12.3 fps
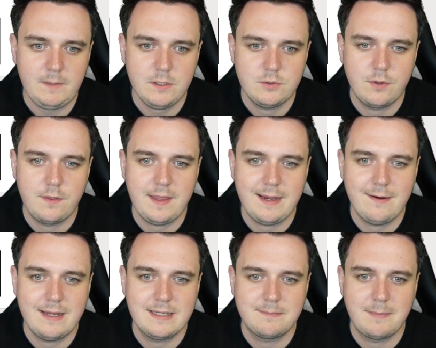so there
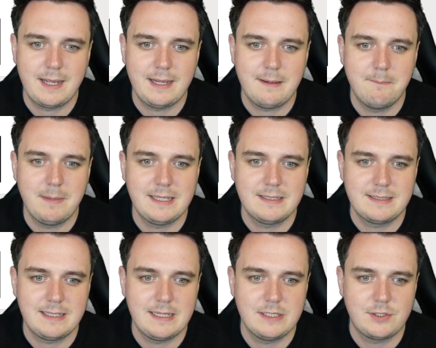is my main
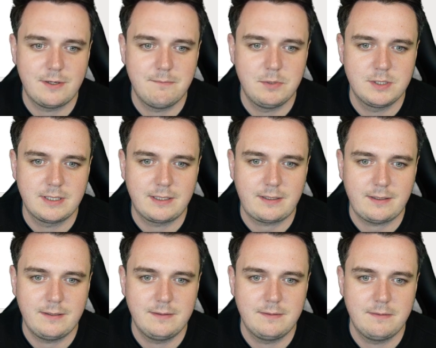stage music
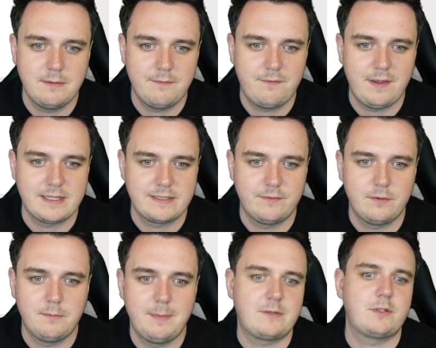
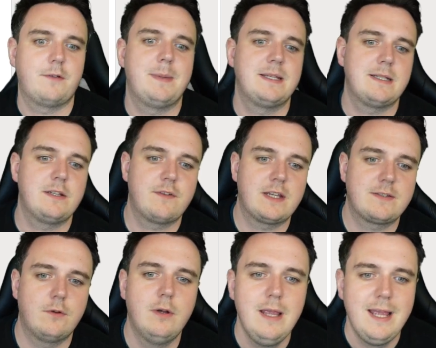festival, Microsoft main stage
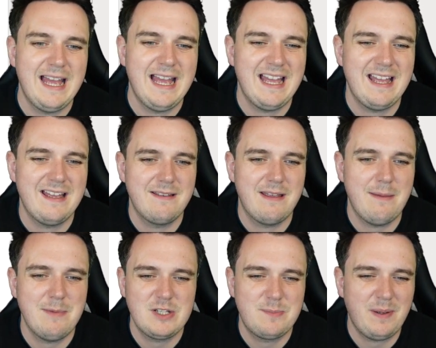festival
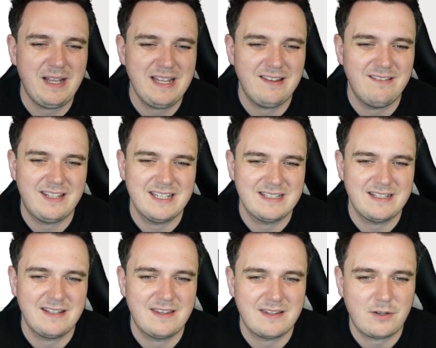image, but look, it's
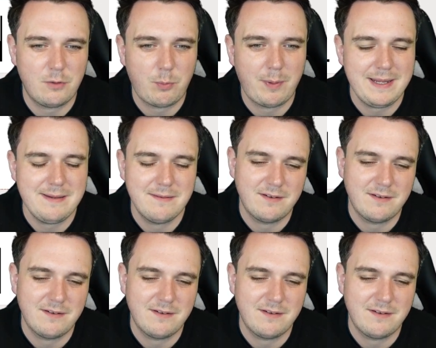got white